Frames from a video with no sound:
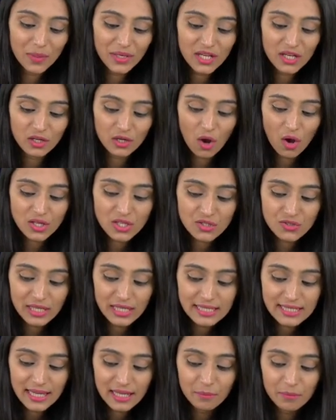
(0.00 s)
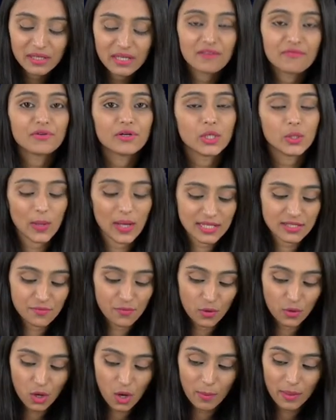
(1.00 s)
many cross streets can be referred to as
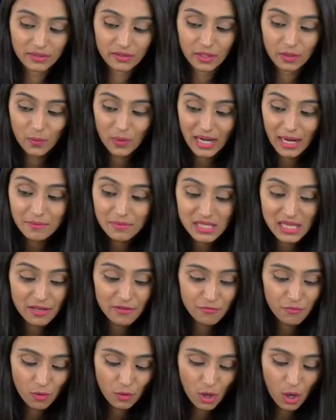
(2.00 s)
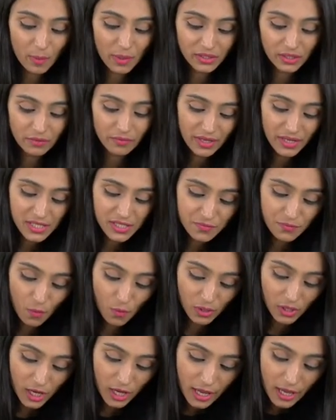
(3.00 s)
four comma three. When I'm saying four comma three, where is
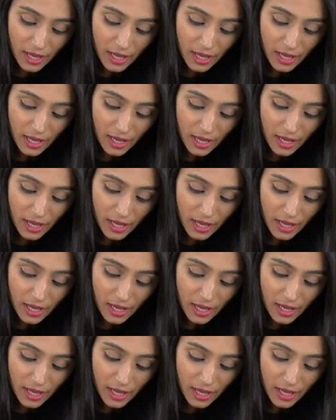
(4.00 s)
four?